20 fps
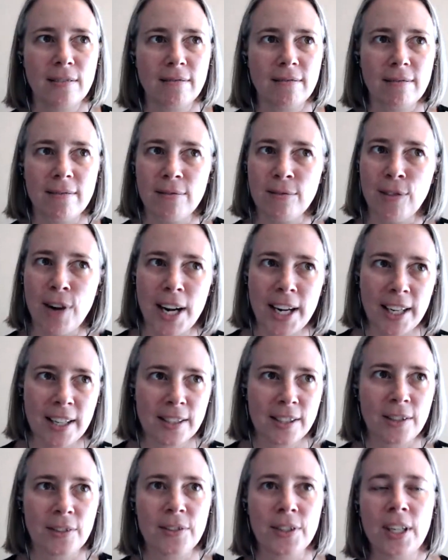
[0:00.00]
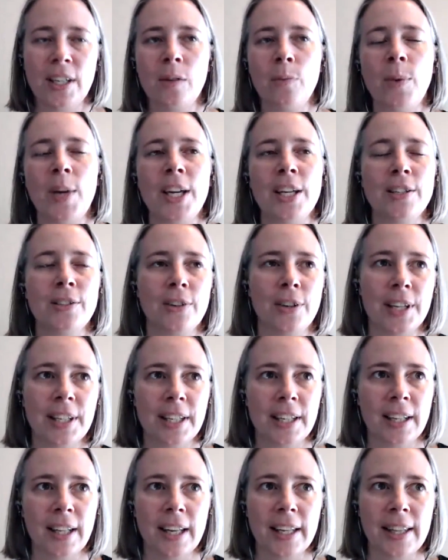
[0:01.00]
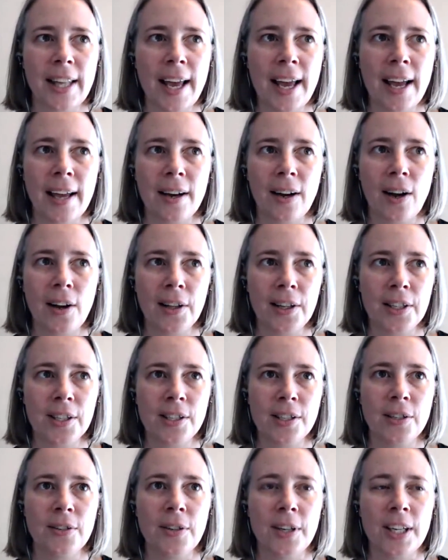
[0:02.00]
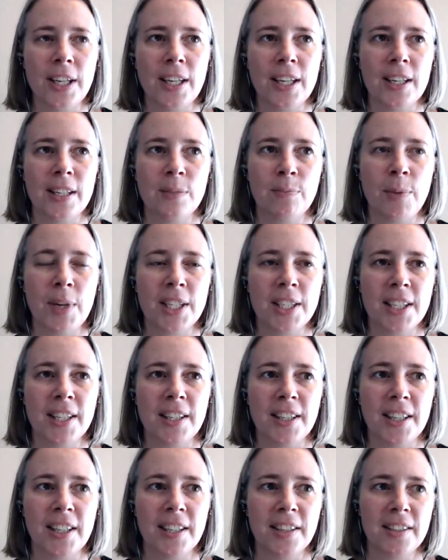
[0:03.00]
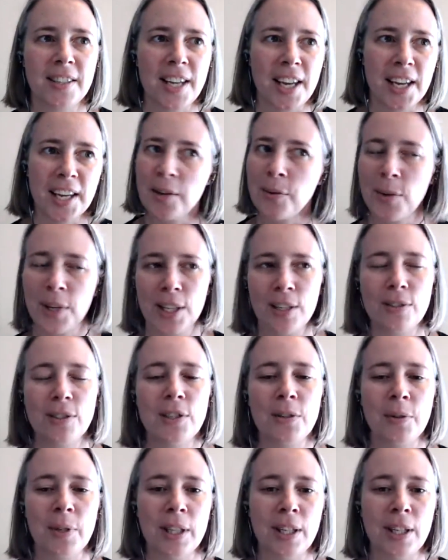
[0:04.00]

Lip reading: running its own database or anything like that. All it's doing is basically taking what you do in